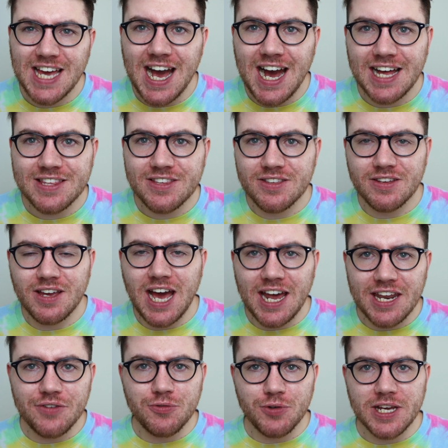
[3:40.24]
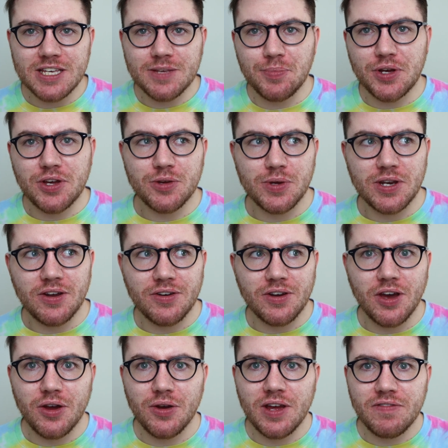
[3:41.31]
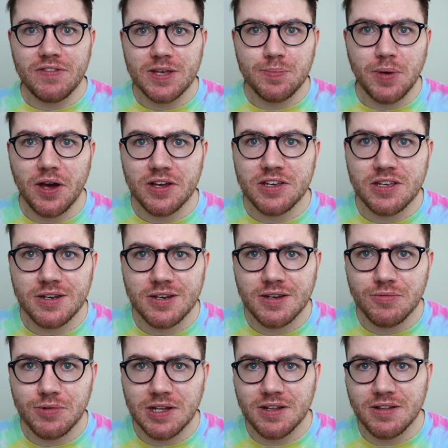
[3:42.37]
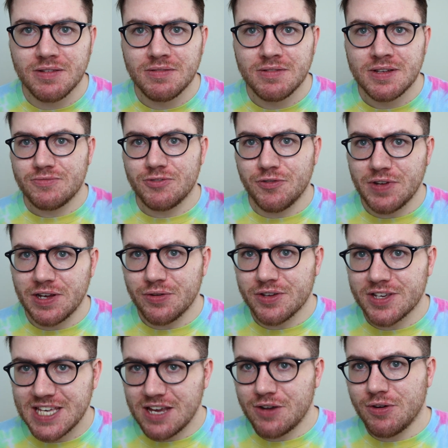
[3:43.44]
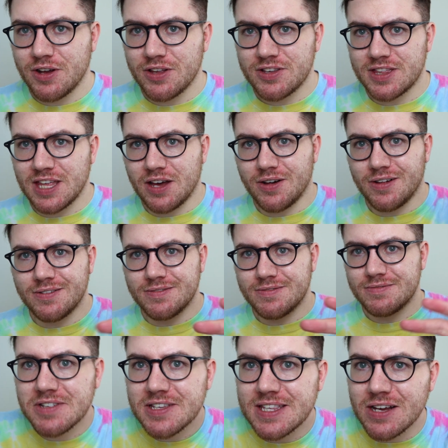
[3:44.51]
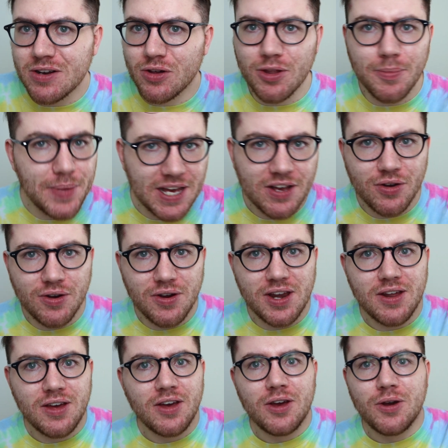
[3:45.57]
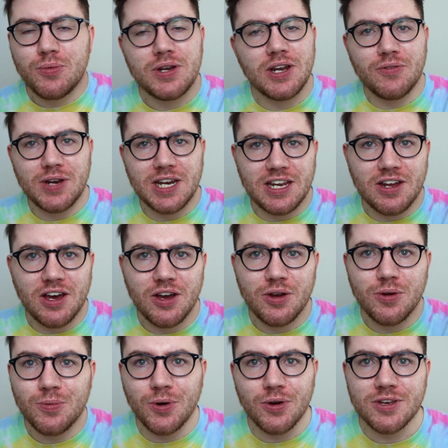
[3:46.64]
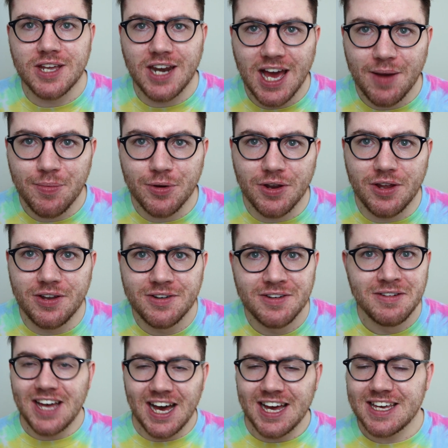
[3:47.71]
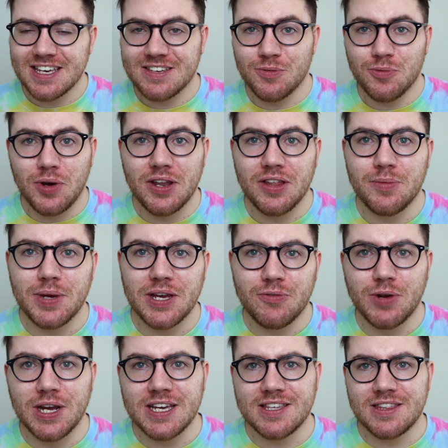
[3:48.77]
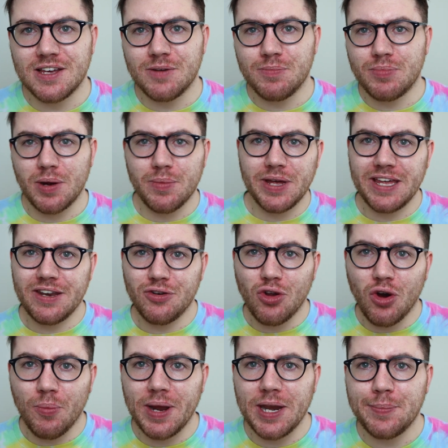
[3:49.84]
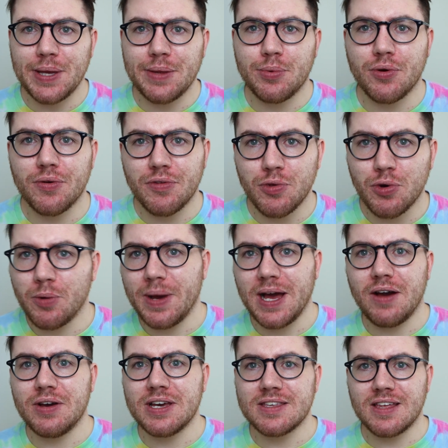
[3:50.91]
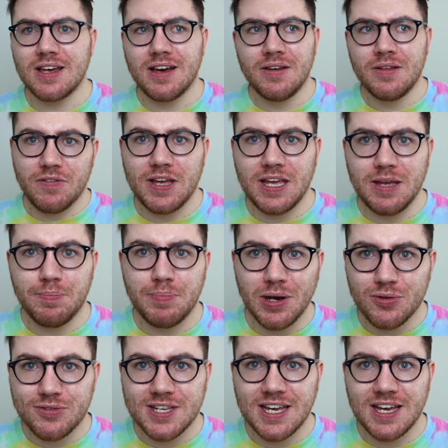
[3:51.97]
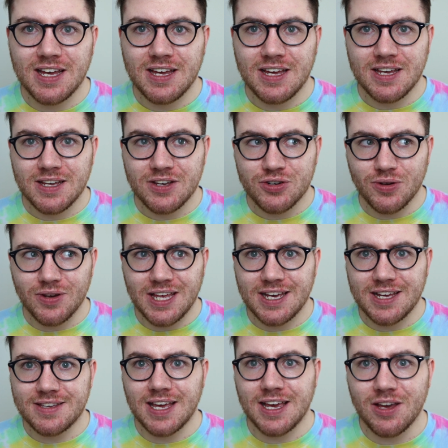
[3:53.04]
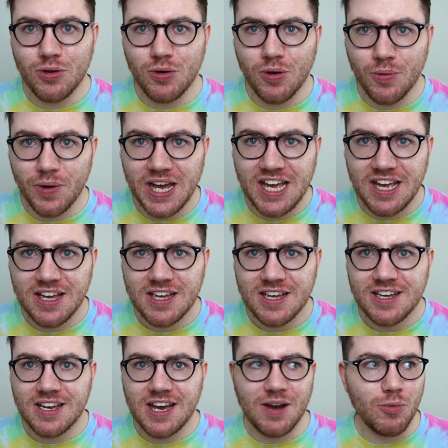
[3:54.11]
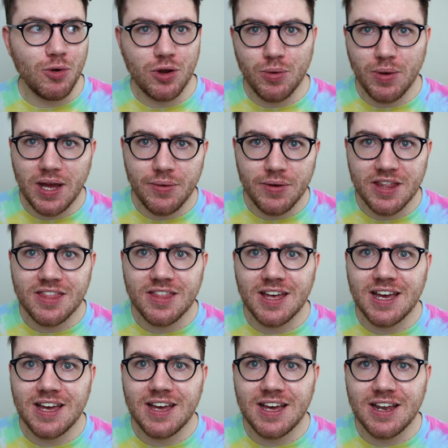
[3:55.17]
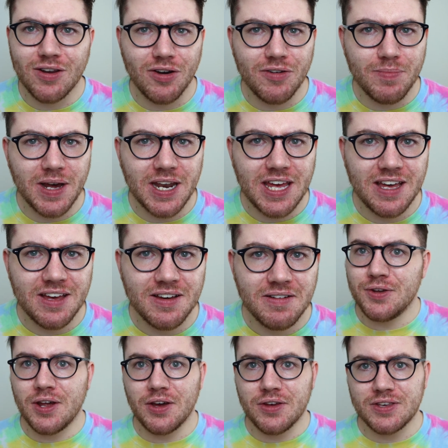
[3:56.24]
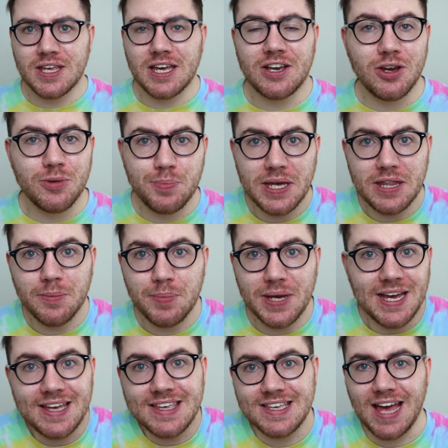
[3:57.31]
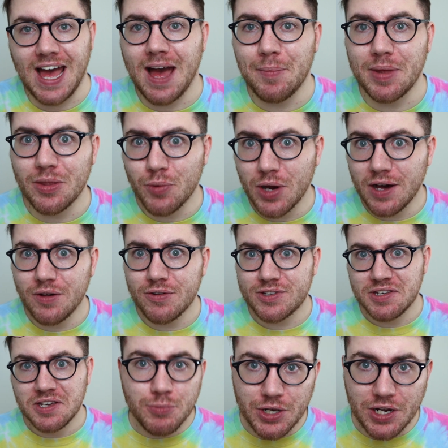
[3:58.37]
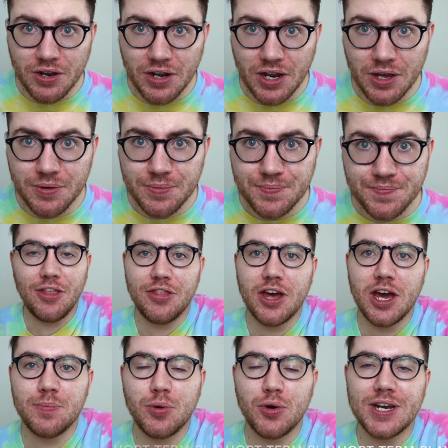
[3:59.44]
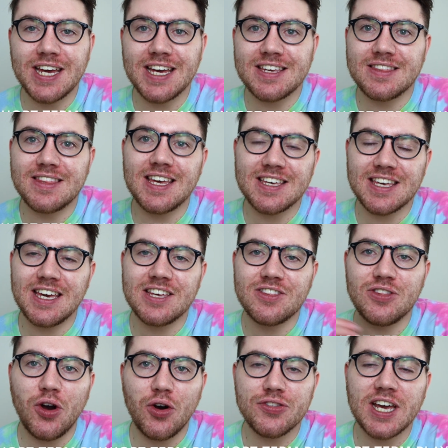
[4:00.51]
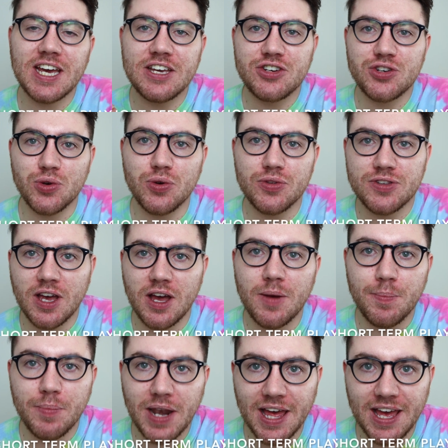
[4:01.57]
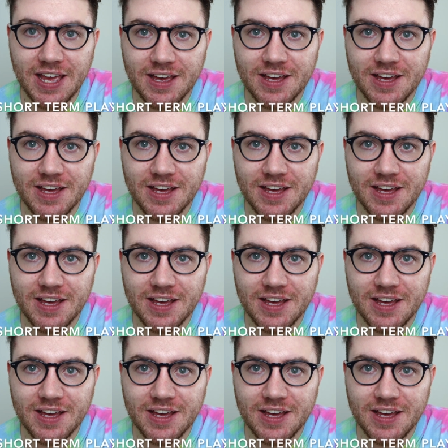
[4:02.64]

adds added risk because we don't know if this person will reveal the secrets, they'll steal all the Bitcoin. We don't really know what's going to happen. That is one of the big risks that probably not many people have thought about, is that if he built it, surely he could take it all away and walk away with a lot of money. Who knows? It could be the biggest scam in the world. We don't know. And the third point is this is not a short-term play.